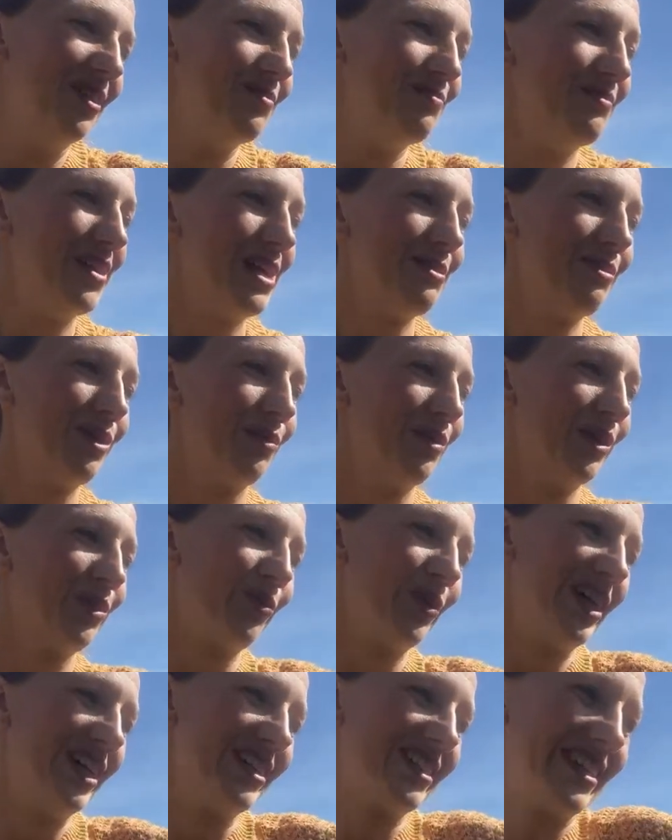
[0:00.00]
maybe with
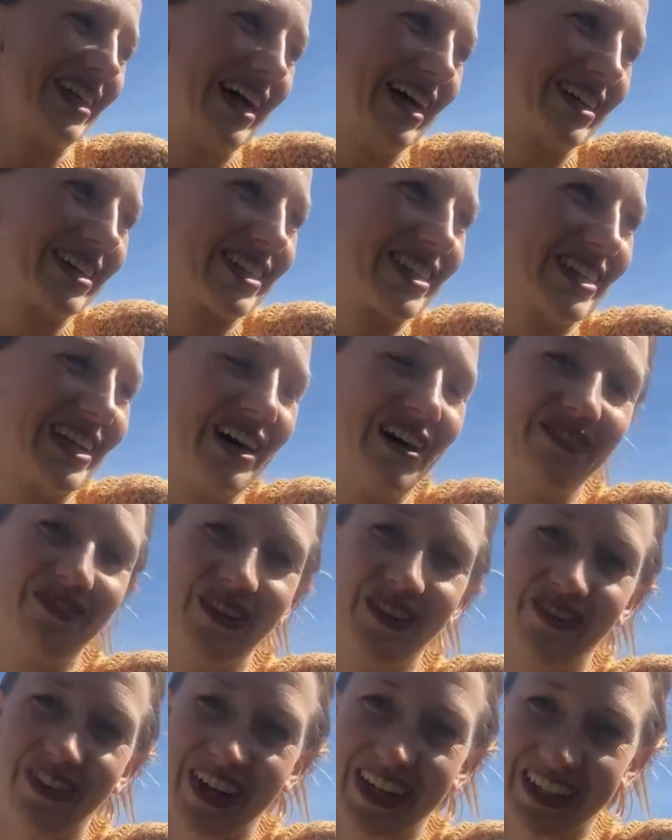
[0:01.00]
whale sack stuff,
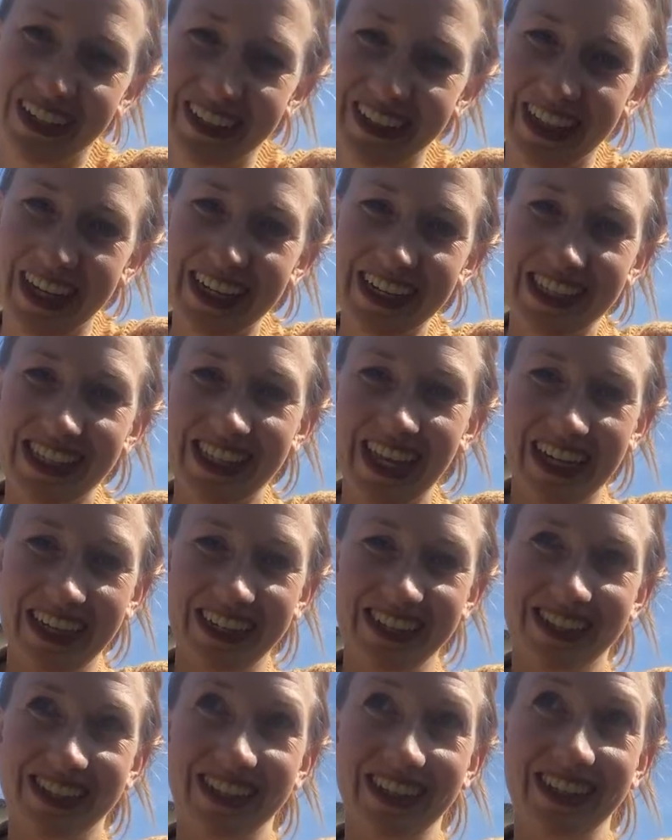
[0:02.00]
if I could like
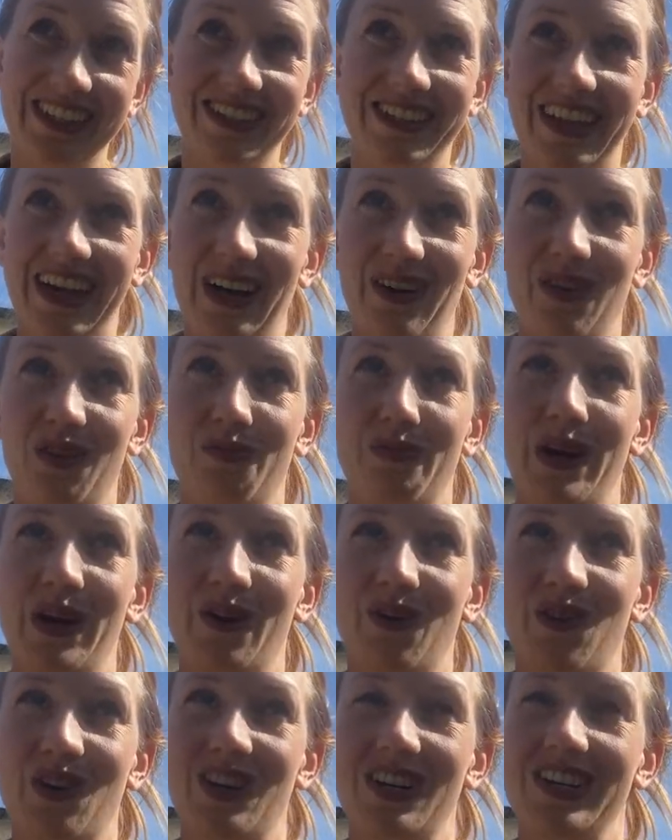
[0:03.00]
send seeds out with my
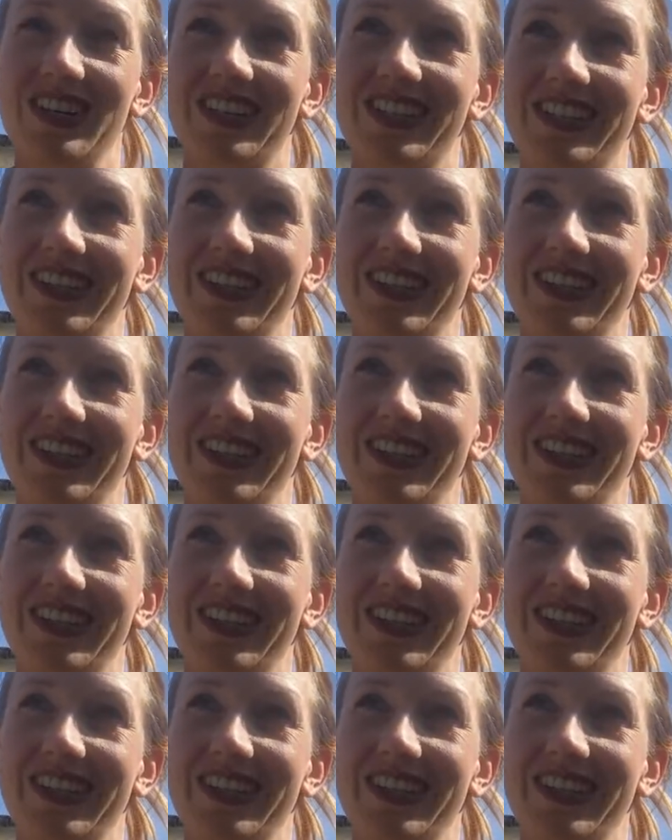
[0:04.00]
orders